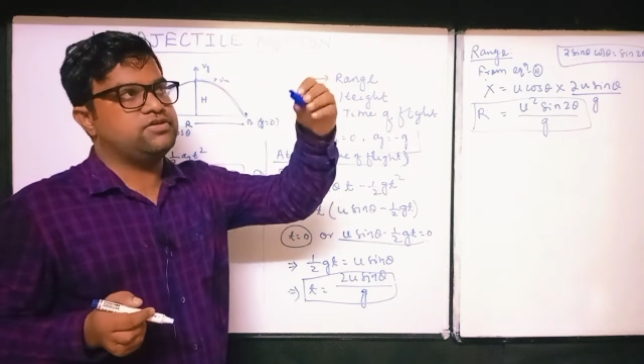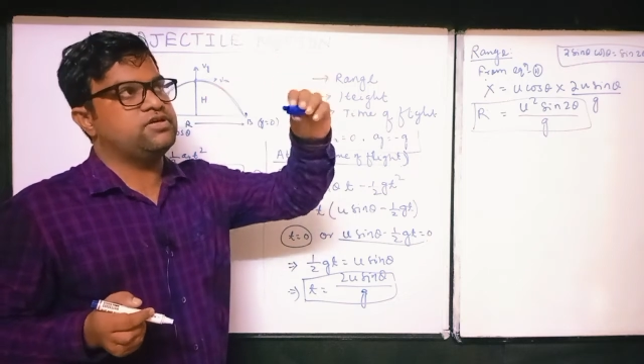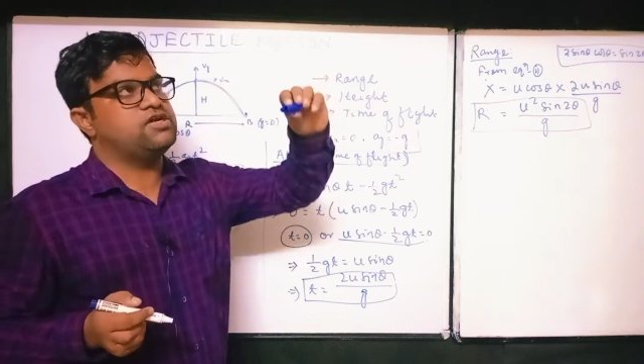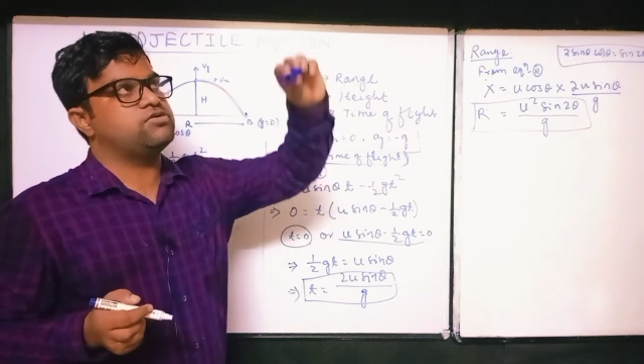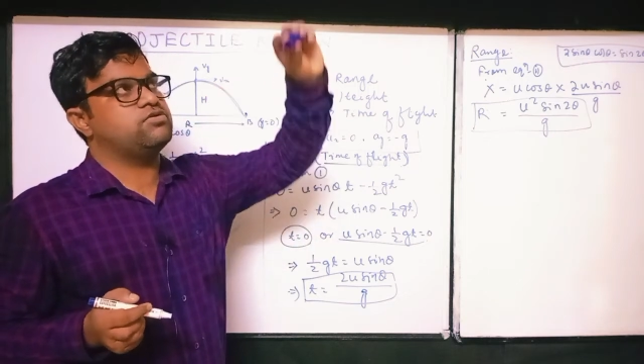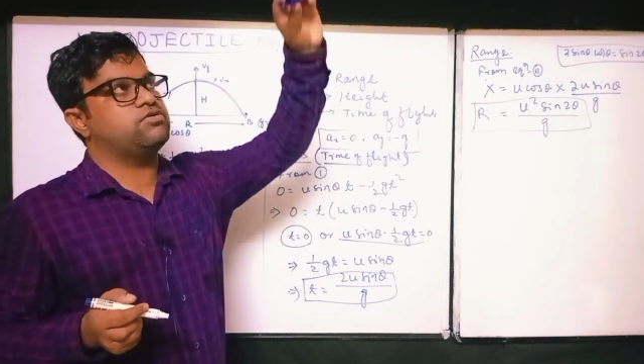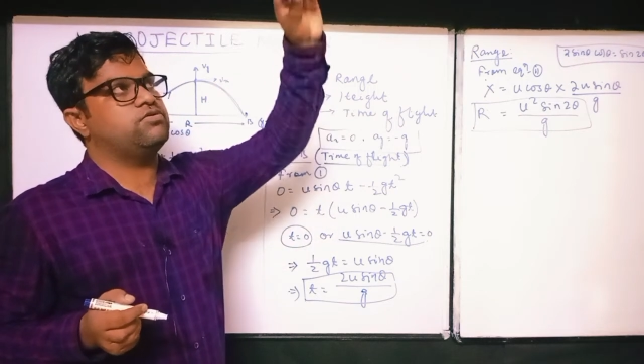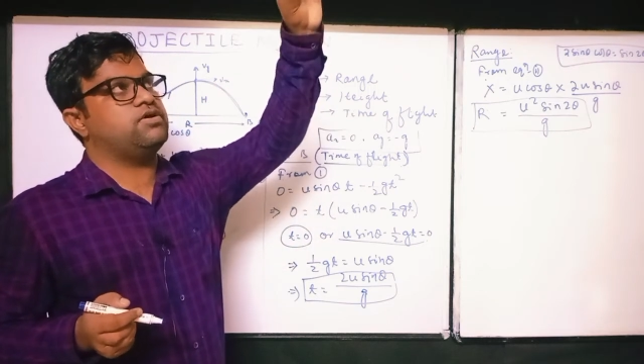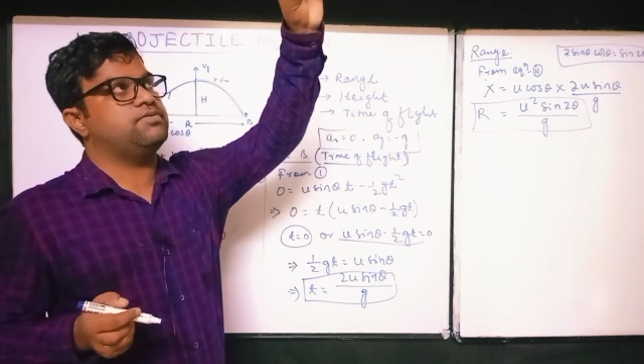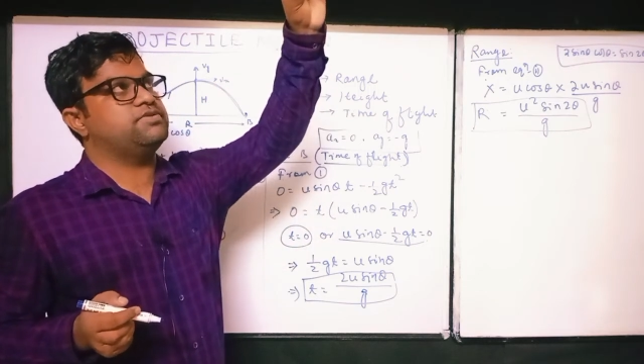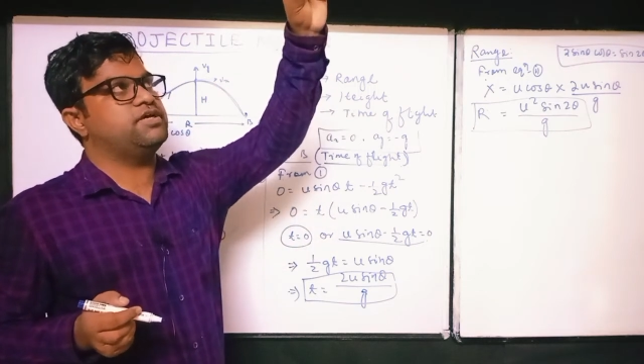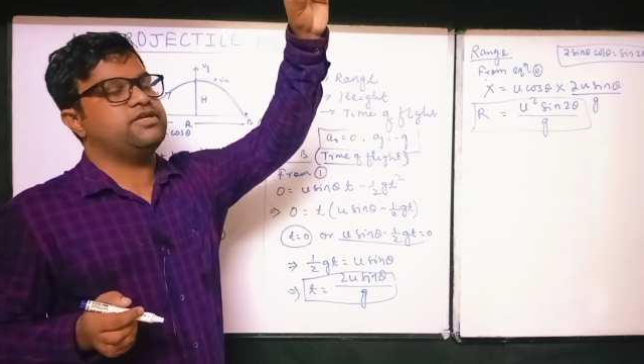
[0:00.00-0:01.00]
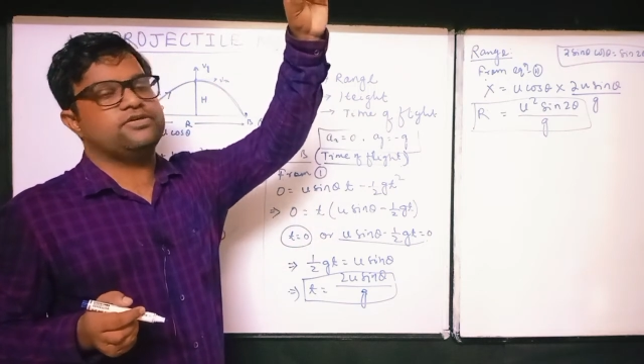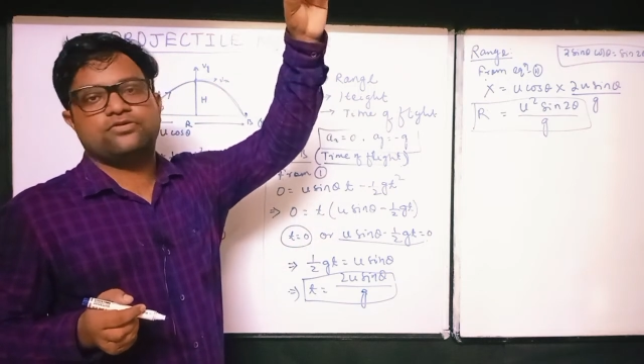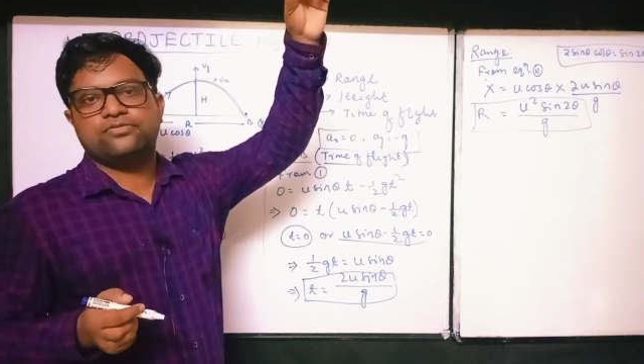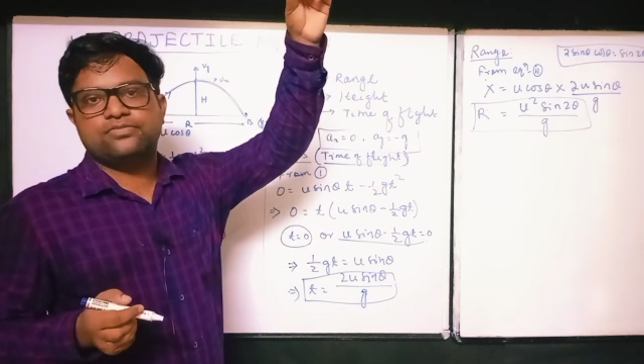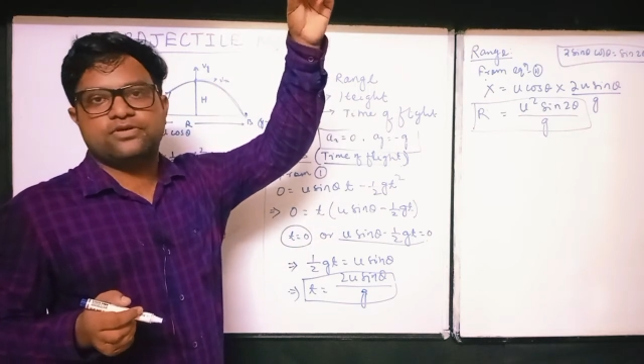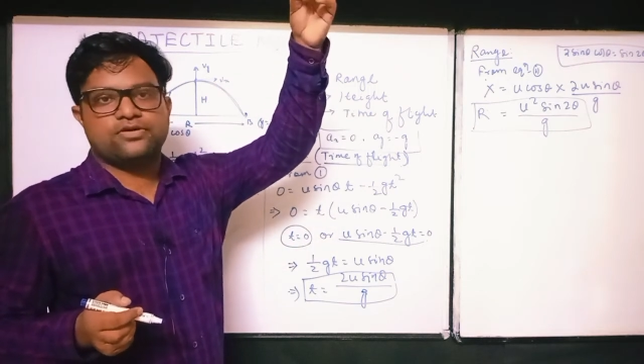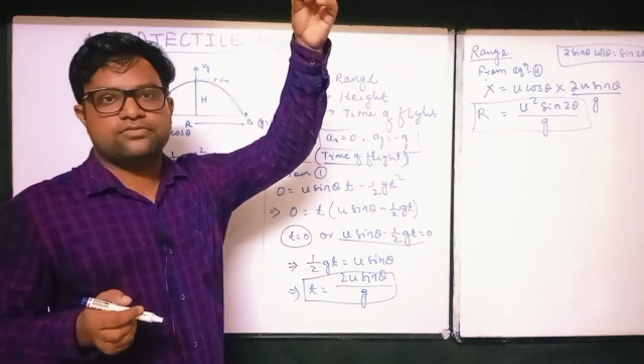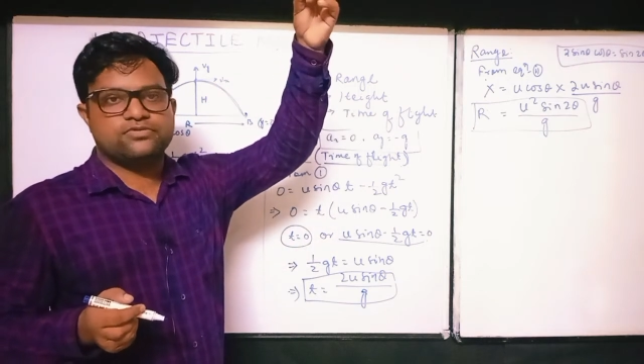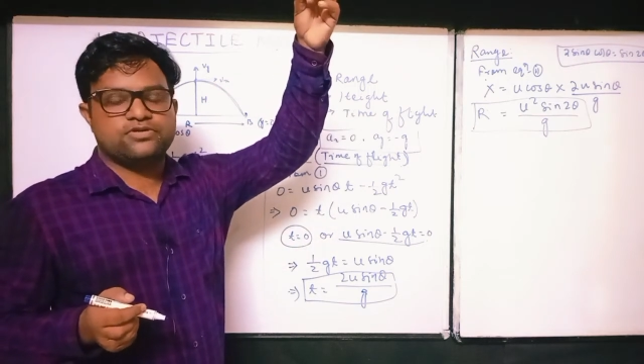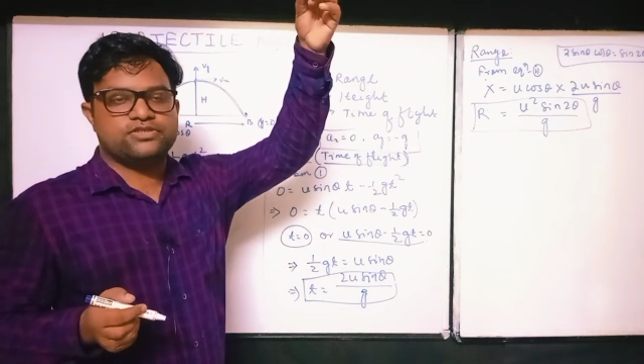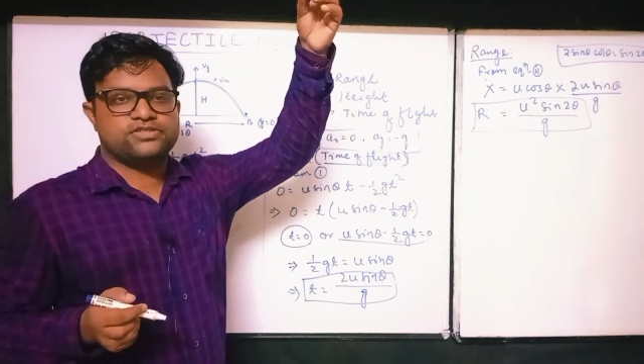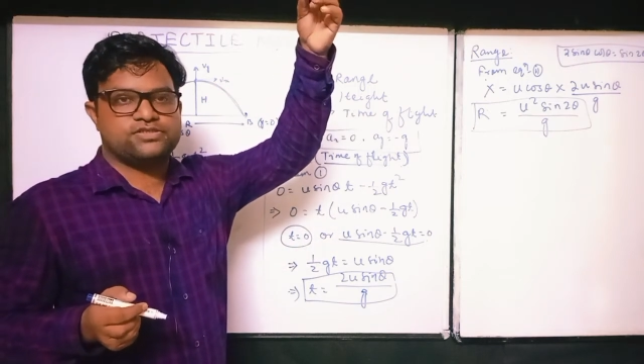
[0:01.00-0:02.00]
it will go up, then it will become,
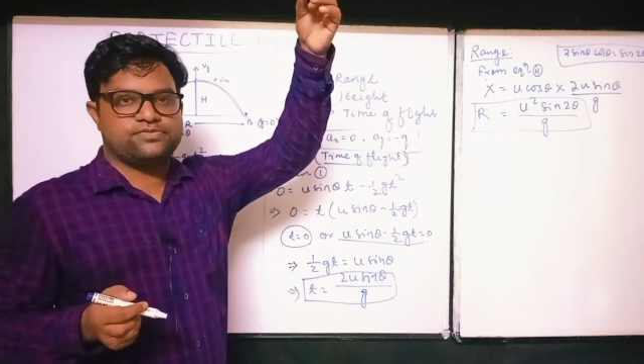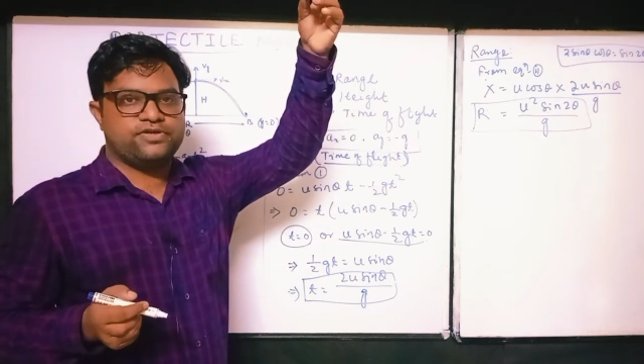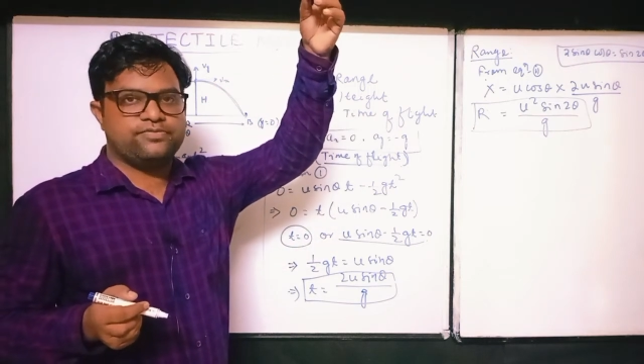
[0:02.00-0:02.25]
its speed